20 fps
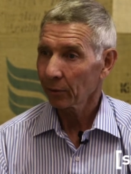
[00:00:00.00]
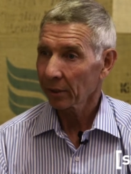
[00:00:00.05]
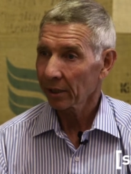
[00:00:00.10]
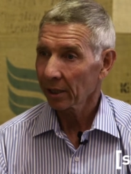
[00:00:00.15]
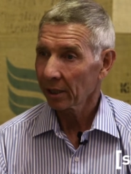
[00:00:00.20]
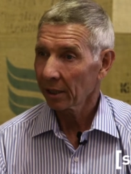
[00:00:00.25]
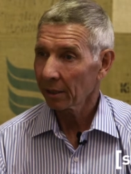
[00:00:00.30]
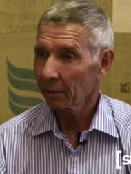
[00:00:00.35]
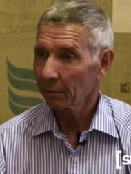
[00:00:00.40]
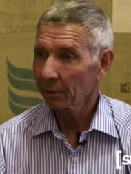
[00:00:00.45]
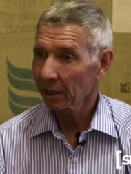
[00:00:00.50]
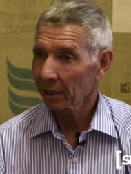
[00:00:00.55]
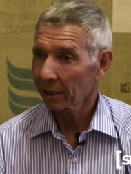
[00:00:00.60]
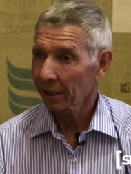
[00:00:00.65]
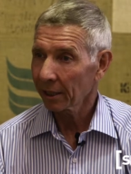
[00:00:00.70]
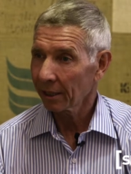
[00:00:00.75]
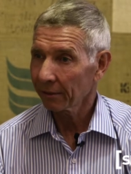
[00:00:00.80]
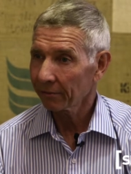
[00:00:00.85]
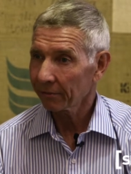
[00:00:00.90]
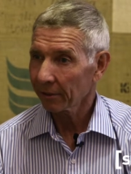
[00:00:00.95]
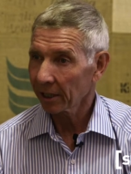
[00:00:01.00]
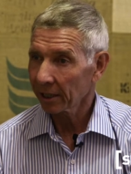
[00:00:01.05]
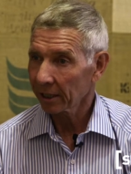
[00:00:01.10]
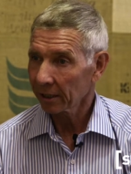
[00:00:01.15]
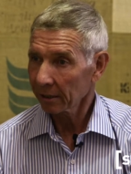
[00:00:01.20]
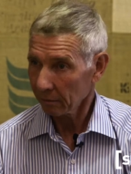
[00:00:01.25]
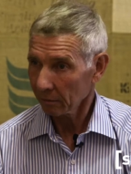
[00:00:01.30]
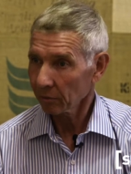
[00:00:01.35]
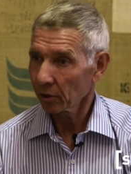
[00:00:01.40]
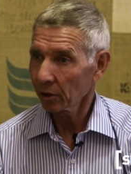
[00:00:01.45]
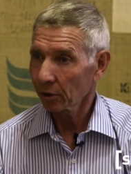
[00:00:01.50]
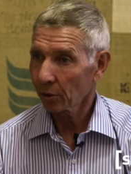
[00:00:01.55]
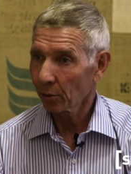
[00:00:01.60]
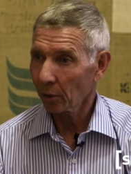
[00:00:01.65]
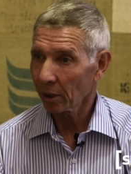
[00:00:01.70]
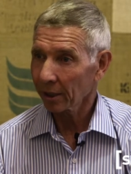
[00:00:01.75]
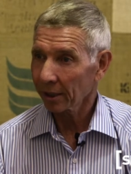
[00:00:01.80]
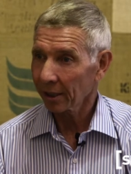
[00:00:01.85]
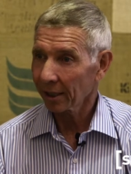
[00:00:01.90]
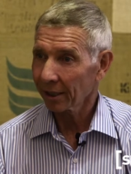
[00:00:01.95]
with the inability to find good
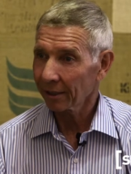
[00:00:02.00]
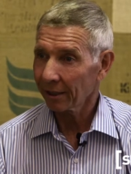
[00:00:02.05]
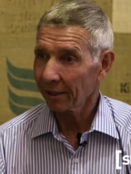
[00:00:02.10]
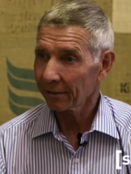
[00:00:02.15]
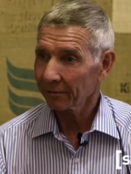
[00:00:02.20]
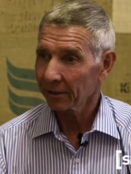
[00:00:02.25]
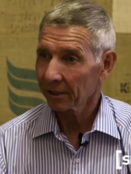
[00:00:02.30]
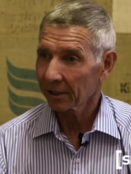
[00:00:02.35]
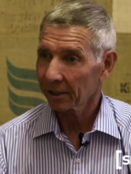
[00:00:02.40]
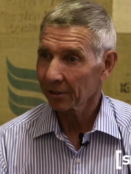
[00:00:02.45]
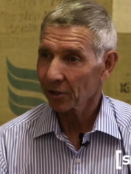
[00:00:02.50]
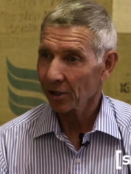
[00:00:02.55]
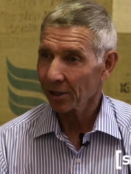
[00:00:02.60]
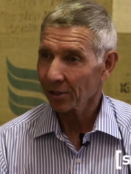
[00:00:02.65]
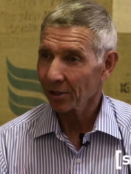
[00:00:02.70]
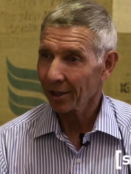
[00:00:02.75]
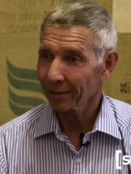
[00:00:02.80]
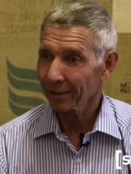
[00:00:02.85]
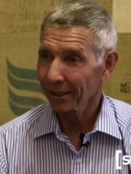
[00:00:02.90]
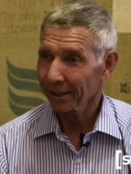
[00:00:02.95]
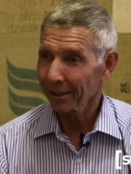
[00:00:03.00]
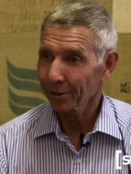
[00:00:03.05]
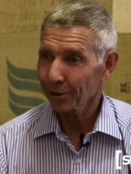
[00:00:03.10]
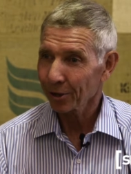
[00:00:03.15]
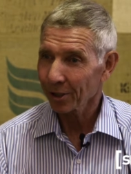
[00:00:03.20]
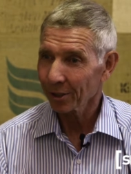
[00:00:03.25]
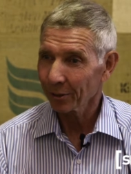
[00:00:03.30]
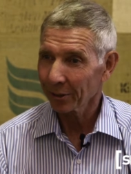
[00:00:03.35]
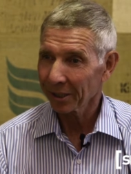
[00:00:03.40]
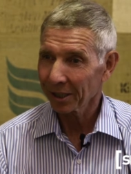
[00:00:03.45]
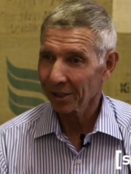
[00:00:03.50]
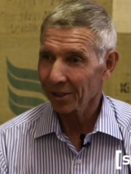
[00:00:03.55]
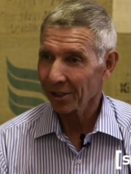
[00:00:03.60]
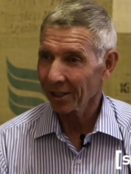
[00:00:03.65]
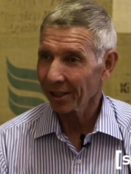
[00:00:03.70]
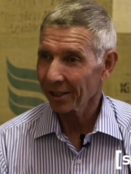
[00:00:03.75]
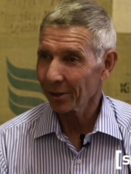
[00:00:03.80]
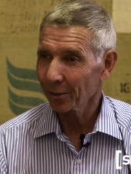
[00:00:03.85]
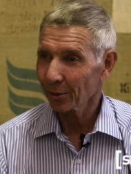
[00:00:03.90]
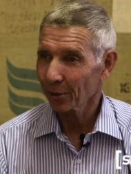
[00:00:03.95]
quality coffee consistently, and so we
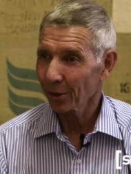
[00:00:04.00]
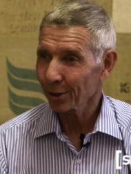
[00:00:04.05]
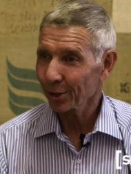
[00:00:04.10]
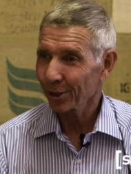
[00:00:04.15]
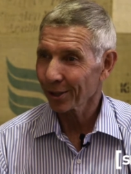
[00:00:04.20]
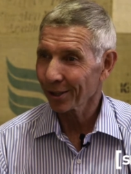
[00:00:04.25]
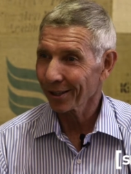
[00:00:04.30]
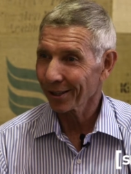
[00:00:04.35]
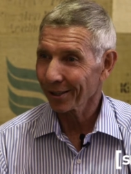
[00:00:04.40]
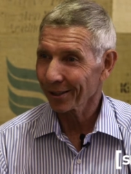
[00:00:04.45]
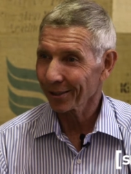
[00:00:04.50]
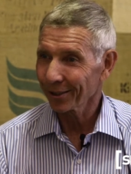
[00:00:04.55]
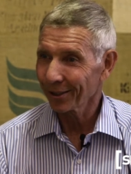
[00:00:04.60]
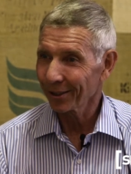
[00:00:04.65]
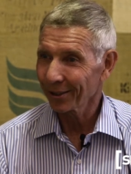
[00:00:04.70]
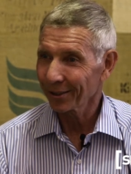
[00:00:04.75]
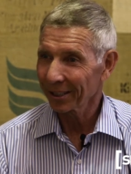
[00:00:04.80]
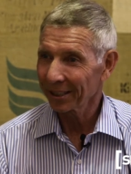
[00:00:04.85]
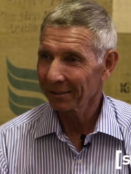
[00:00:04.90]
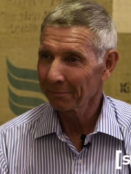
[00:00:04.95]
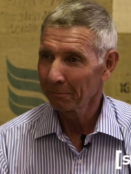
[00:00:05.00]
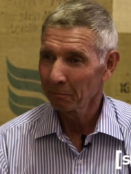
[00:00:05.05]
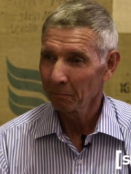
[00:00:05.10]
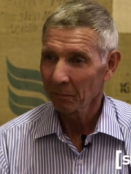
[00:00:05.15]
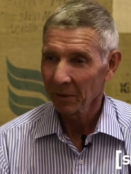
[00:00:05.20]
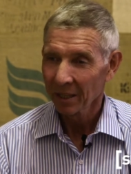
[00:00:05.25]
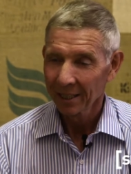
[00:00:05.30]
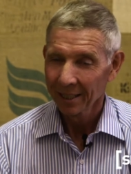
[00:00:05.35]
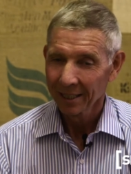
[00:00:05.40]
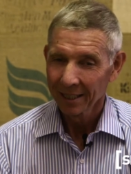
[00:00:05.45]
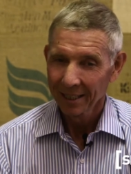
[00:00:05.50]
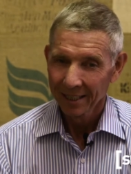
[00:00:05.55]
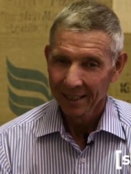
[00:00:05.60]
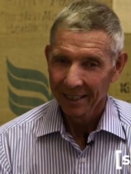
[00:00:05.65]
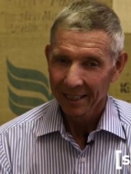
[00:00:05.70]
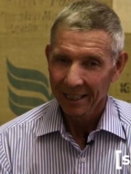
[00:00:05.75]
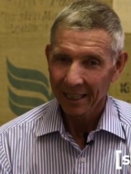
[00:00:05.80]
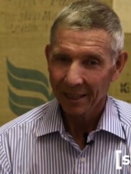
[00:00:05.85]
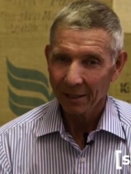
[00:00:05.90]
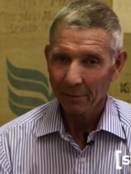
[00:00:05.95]
decided to roast it on our own. And,
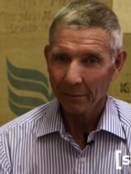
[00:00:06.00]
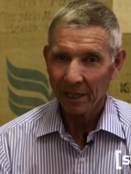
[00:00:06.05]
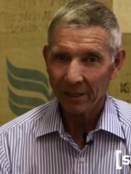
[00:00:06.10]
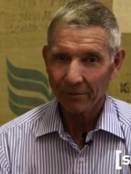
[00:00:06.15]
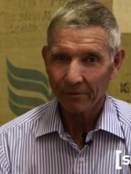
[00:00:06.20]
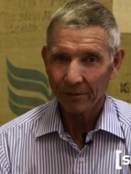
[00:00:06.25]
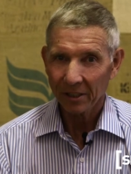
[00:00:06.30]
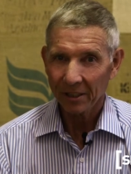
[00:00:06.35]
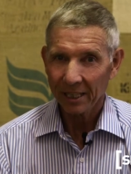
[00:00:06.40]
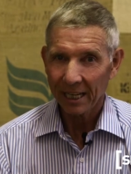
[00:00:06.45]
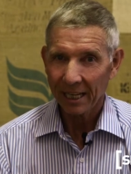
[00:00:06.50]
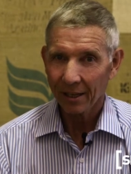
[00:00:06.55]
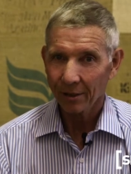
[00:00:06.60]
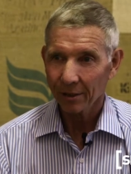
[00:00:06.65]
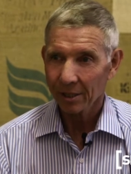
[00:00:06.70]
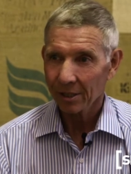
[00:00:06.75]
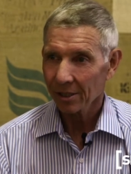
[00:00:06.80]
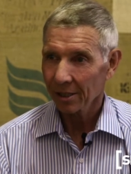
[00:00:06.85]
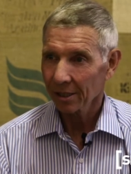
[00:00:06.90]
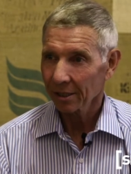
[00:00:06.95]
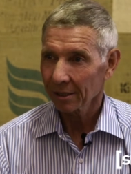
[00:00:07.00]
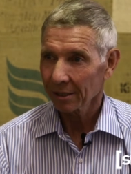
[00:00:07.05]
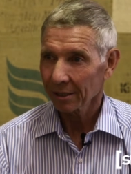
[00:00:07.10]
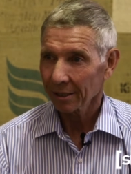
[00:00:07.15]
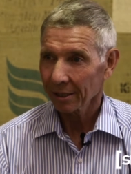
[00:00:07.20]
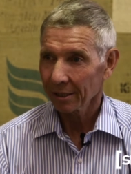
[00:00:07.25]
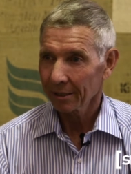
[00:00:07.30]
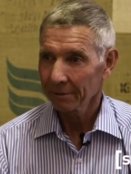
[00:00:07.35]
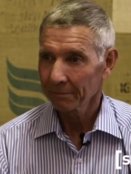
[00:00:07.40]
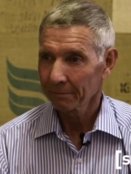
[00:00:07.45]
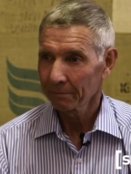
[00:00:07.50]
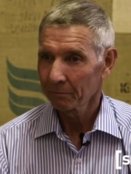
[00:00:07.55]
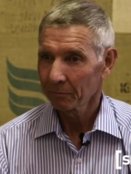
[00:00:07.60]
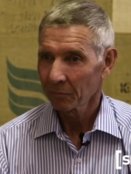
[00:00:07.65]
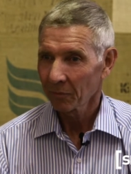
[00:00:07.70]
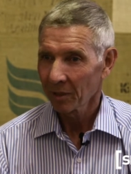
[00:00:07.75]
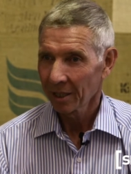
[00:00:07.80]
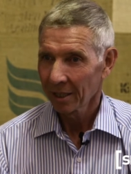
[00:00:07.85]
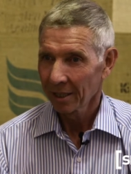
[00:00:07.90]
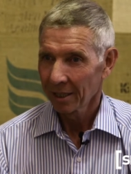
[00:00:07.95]
and the benefit now is that uh,
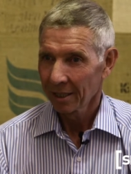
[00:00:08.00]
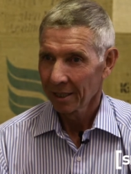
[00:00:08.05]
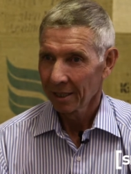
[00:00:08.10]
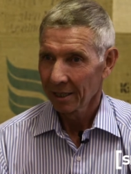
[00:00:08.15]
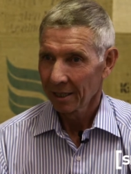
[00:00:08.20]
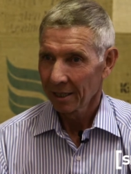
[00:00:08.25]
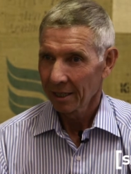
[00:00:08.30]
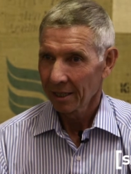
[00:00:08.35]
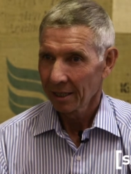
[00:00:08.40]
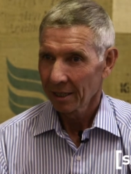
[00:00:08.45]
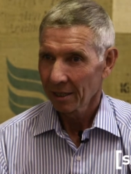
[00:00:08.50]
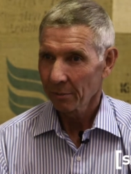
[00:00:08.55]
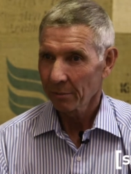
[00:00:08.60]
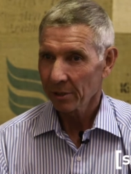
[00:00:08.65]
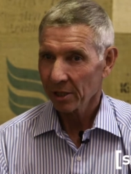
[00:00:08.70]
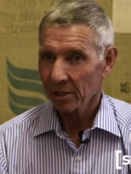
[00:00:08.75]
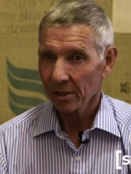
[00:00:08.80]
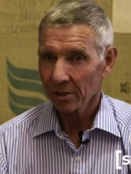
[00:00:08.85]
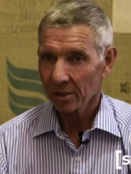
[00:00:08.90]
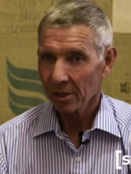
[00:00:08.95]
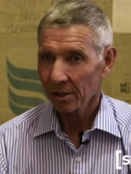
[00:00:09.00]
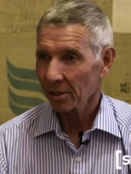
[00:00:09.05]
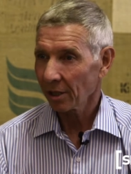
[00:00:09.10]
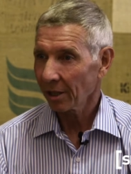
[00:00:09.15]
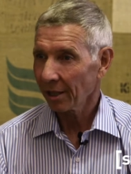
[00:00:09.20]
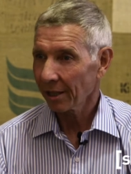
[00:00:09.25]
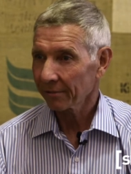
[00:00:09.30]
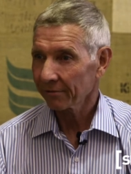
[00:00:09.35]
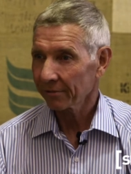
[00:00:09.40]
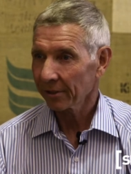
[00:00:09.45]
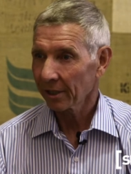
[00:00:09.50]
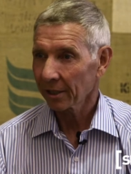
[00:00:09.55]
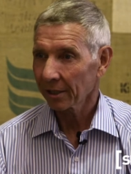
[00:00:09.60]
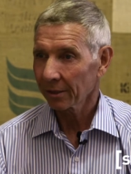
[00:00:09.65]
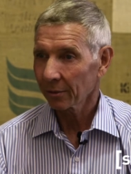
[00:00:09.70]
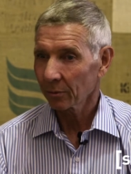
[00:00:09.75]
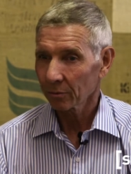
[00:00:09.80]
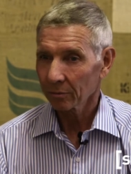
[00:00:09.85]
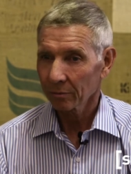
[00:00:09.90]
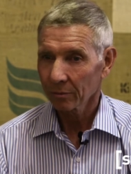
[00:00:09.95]
the business is a lot of fun and